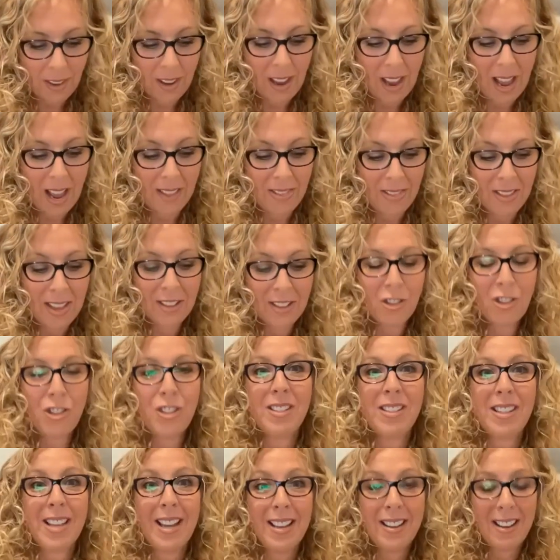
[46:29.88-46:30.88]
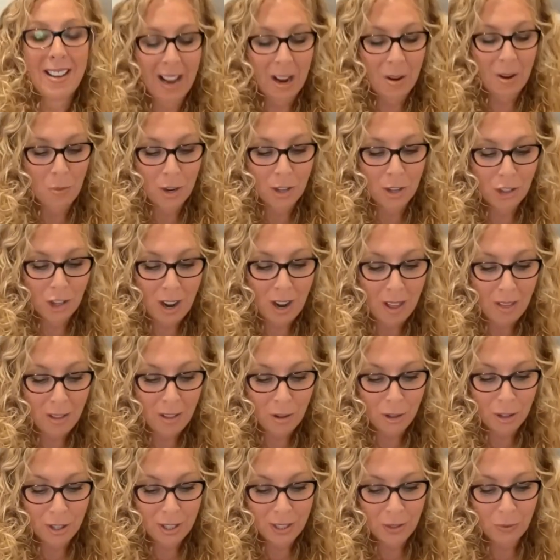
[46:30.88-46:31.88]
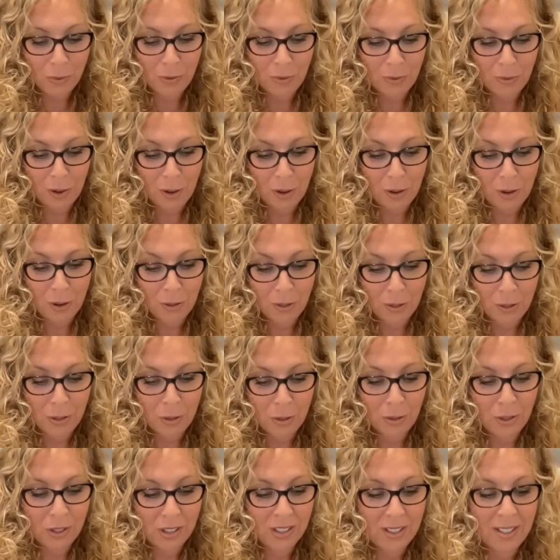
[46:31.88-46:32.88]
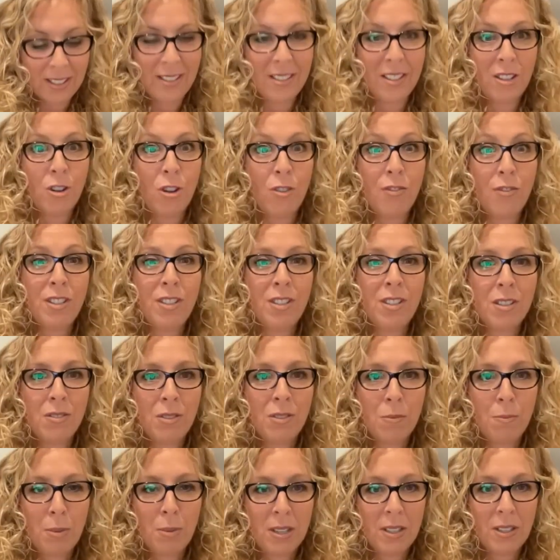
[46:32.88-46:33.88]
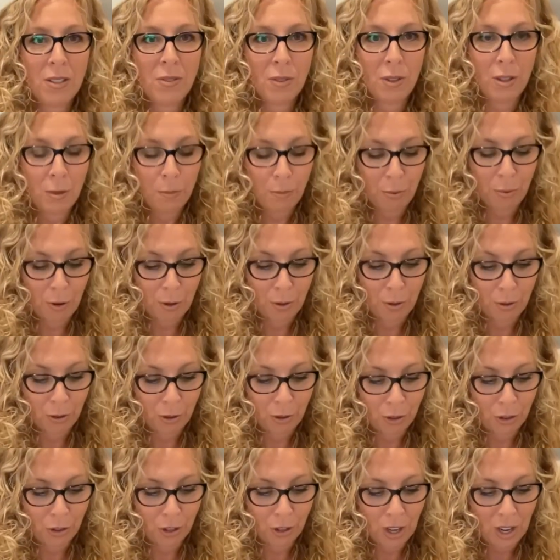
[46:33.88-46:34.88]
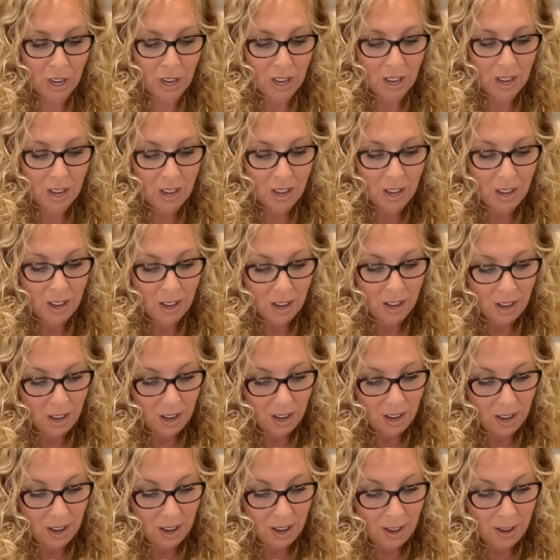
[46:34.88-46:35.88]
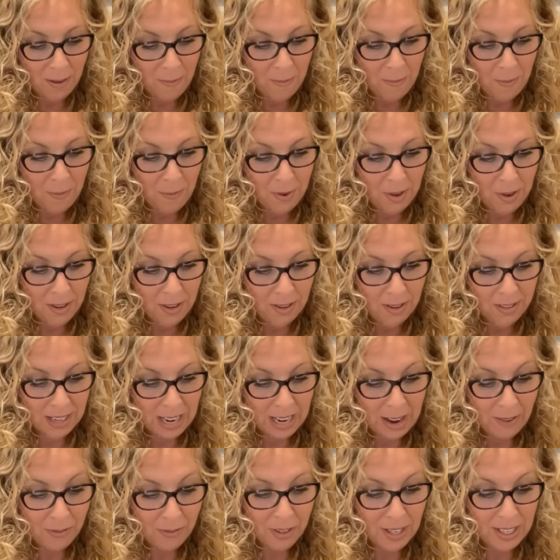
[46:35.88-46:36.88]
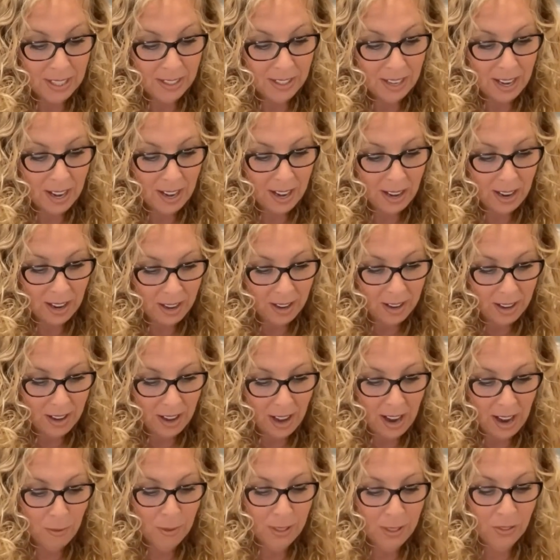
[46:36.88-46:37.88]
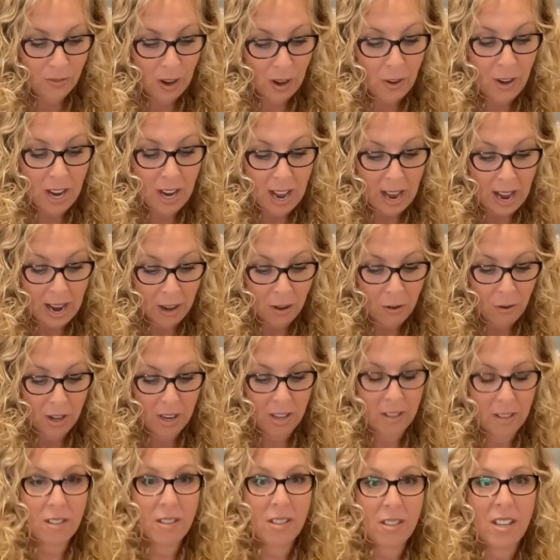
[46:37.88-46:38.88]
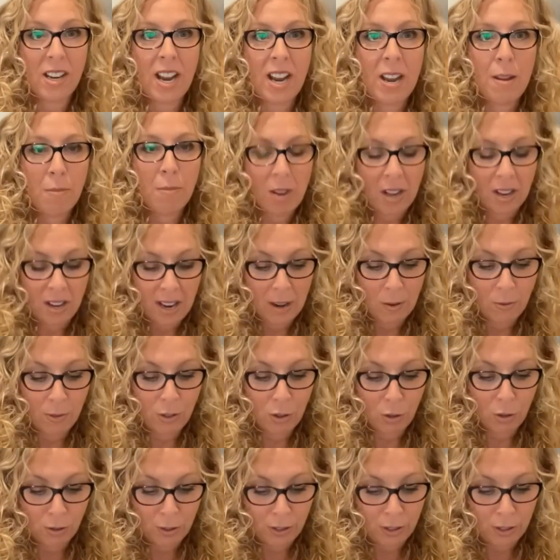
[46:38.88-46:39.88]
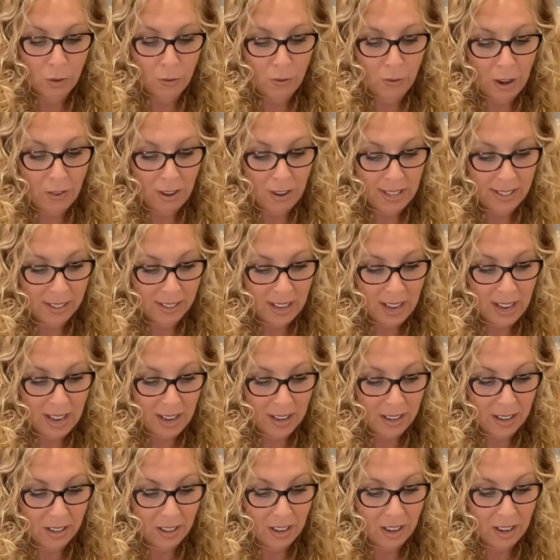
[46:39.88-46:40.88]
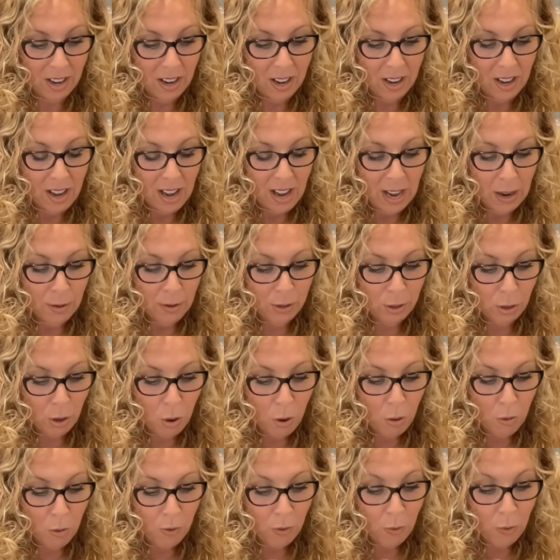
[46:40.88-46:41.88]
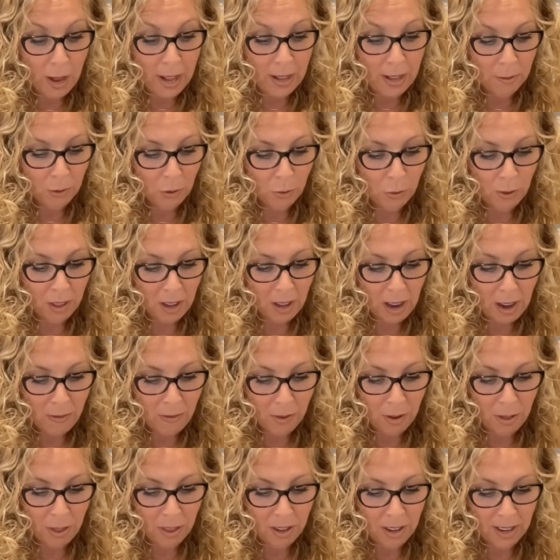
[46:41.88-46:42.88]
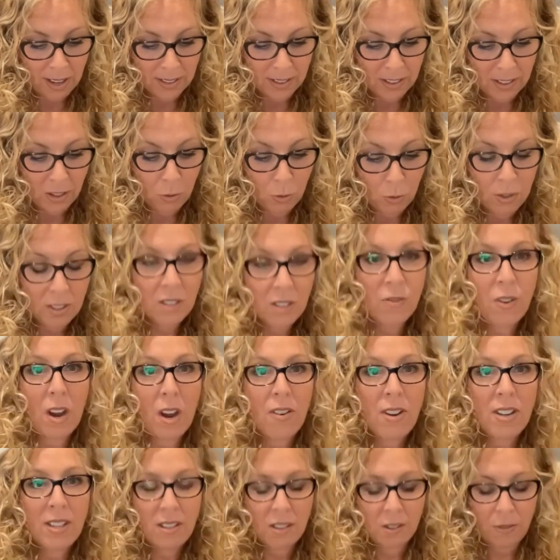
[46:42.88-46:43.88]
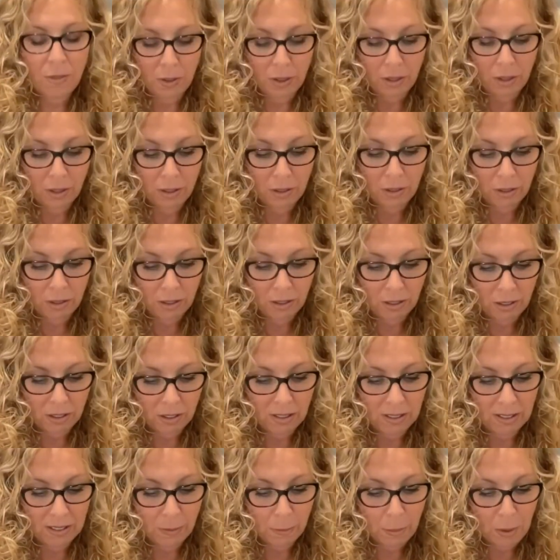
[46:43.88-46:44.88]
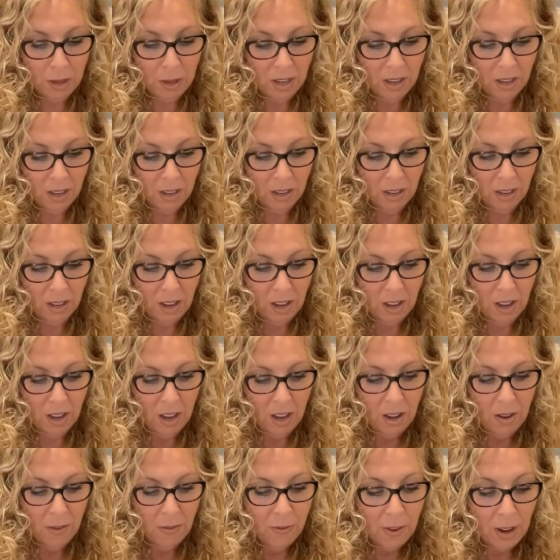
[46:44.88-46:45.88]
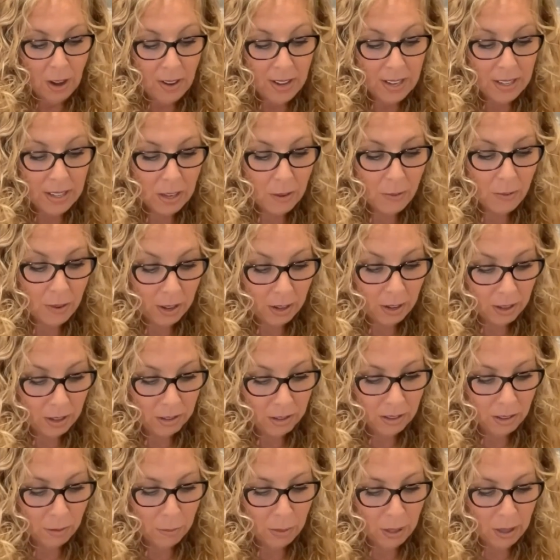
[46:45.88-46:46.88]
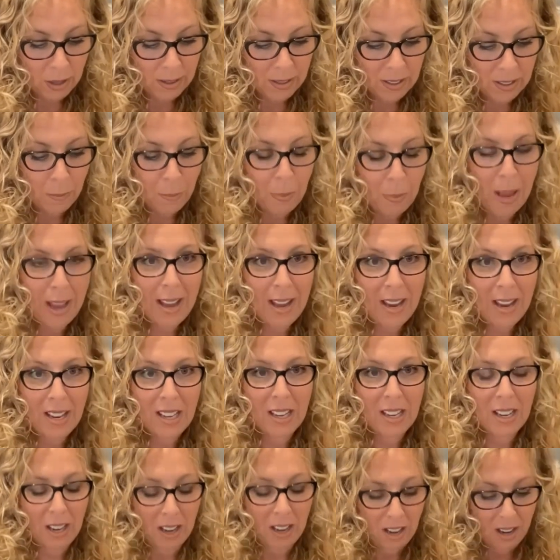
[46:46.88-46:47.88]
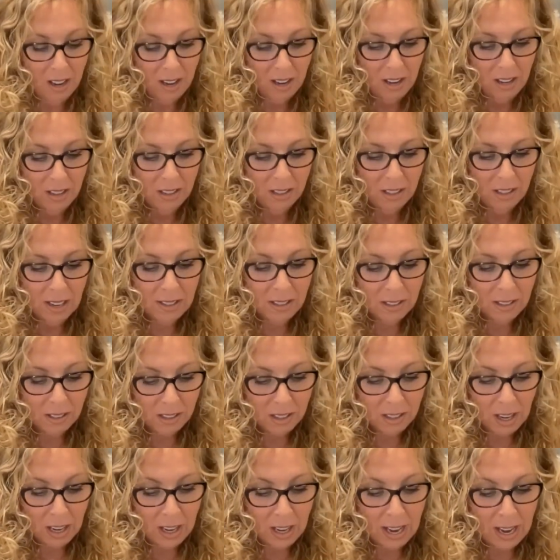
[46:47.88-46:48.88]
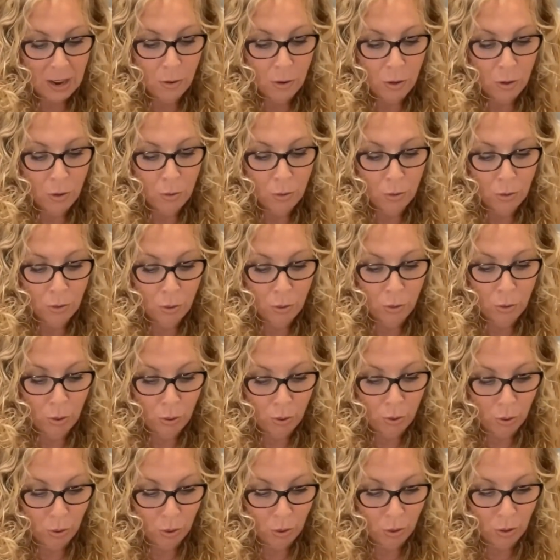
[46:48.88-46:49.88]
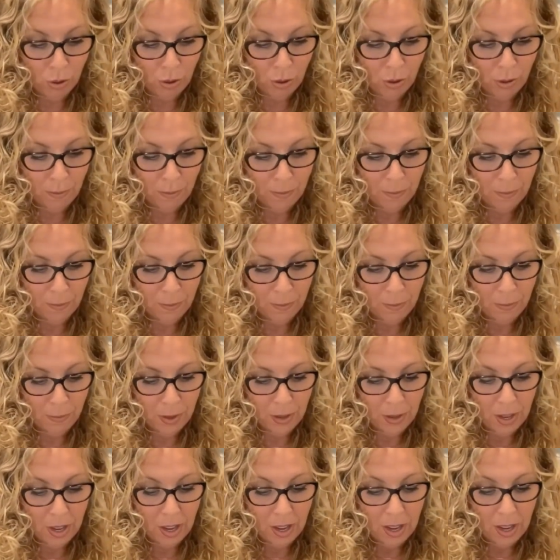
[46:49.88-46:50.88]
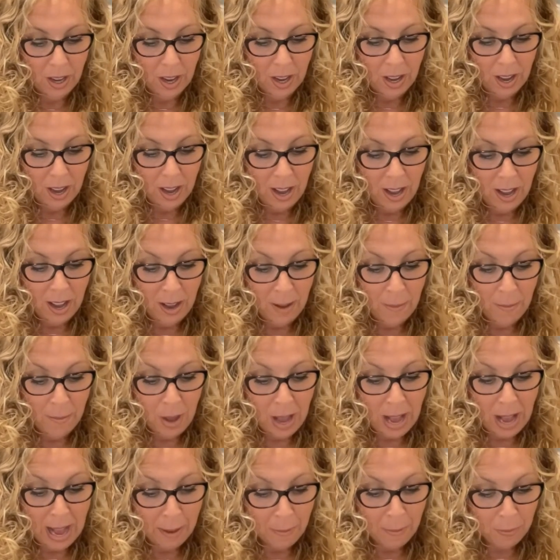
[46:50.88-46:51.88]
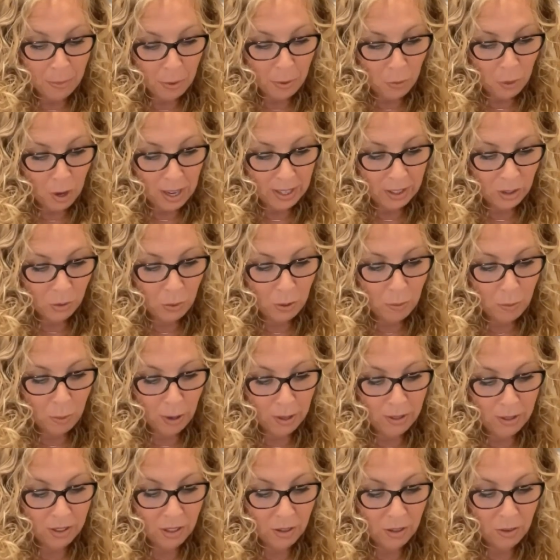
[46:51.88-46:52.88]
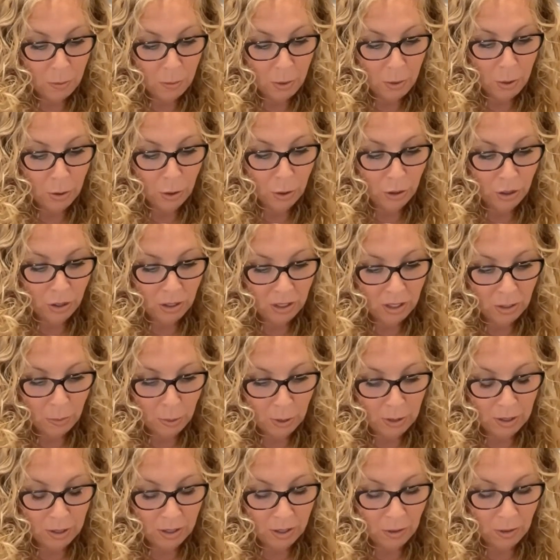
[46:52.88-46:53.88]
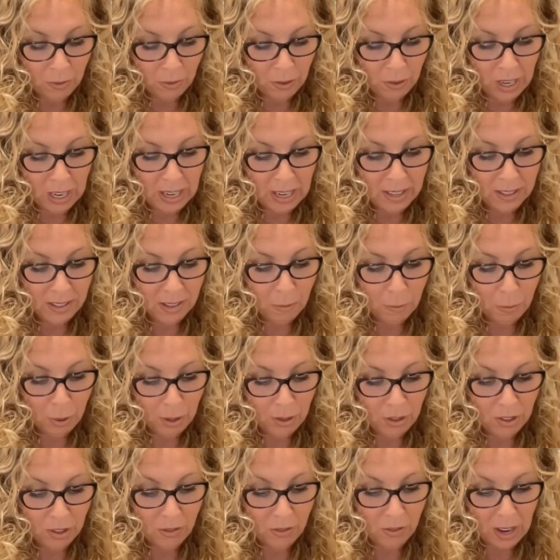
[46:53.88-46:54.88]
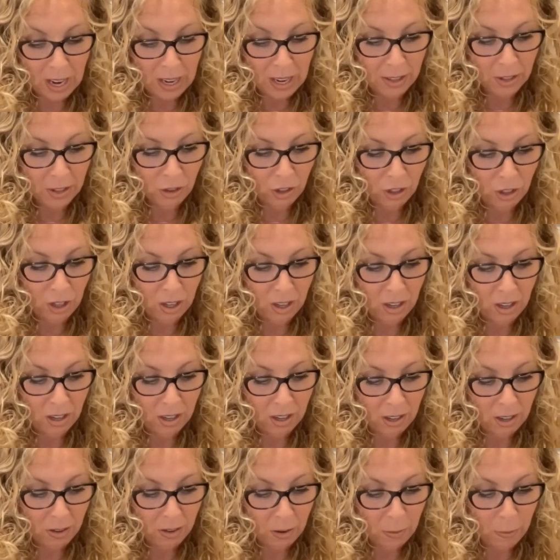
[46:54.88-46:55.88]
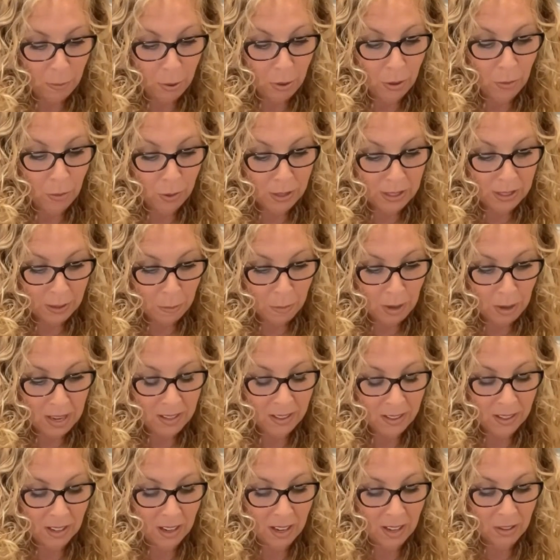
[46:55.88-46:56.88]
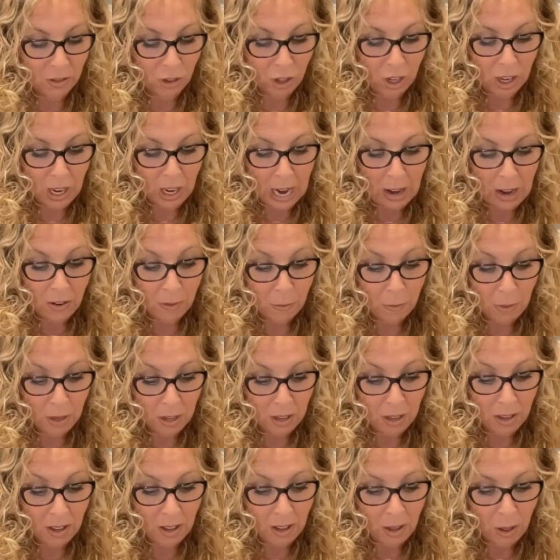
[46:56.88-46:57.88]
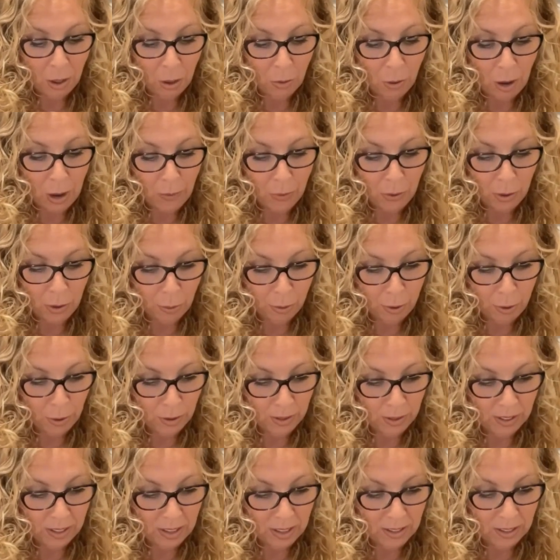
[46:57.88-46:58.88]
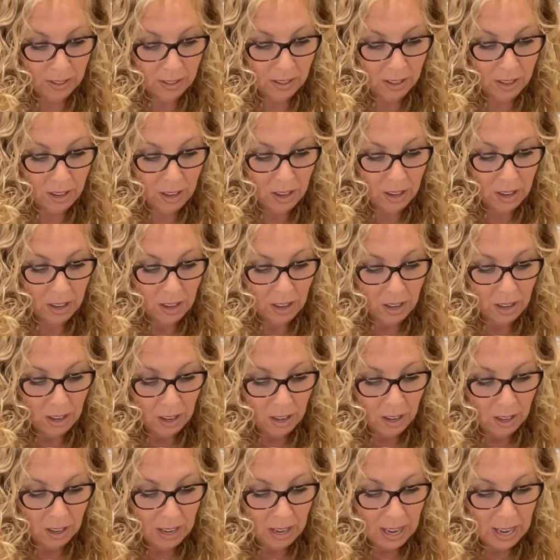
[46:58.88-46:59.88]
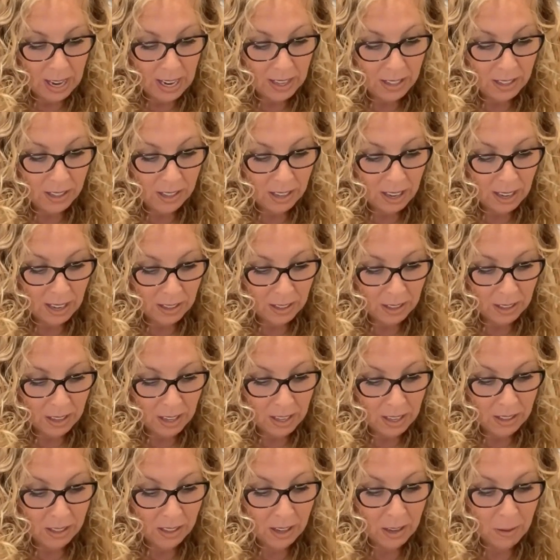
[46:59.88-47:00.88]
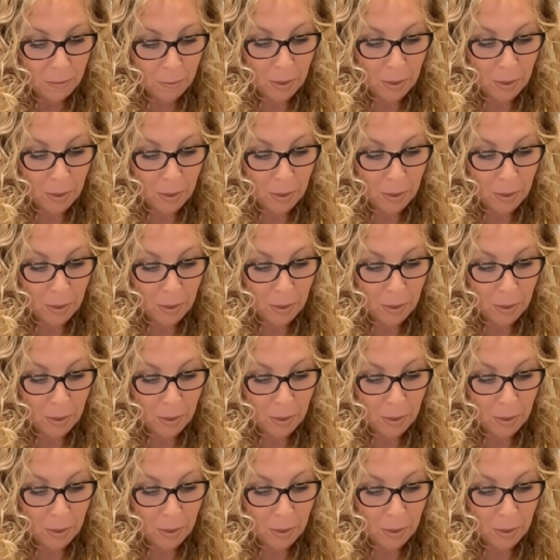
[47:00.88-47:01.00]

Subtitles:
And then she said, I wish other lawyers would follow suit in this innovative and peaceful approach. Daphne said, I was very angry at the time and I was also very sad. I was overwhelmed with everything, so it was very difficult to speak. Very difficult because pain doesn't allow you to talk. Amber worked with positive emotions, positive feelings, and positive energy. Her input was amazing, and she carried me throughout the process. A guide and a leader,